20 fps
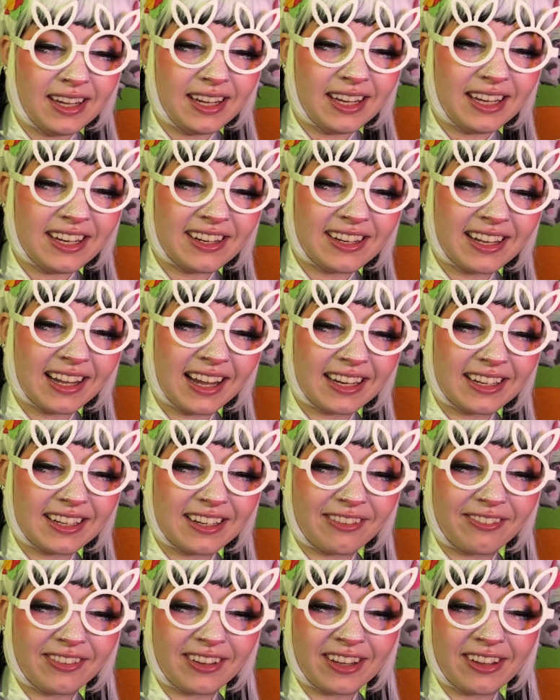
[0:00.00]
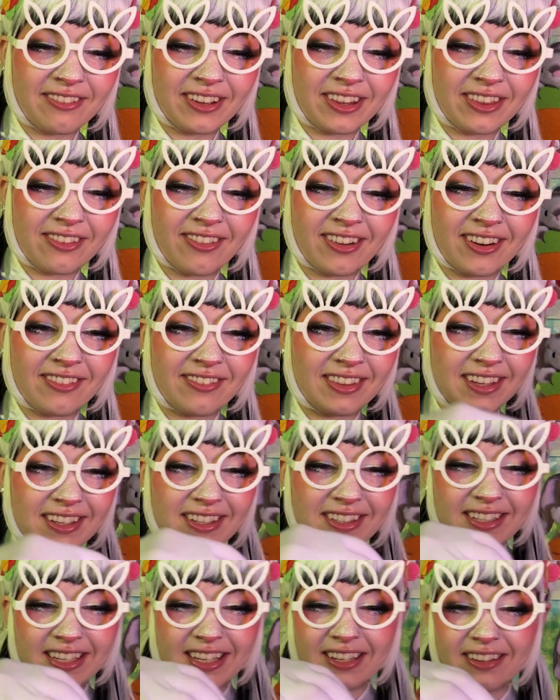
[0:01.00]
You'd like to fill it with one of these
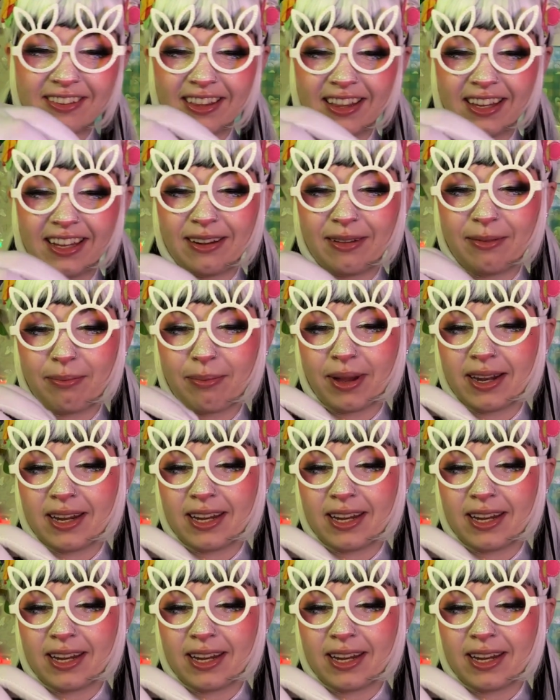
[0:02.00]
cute little bunny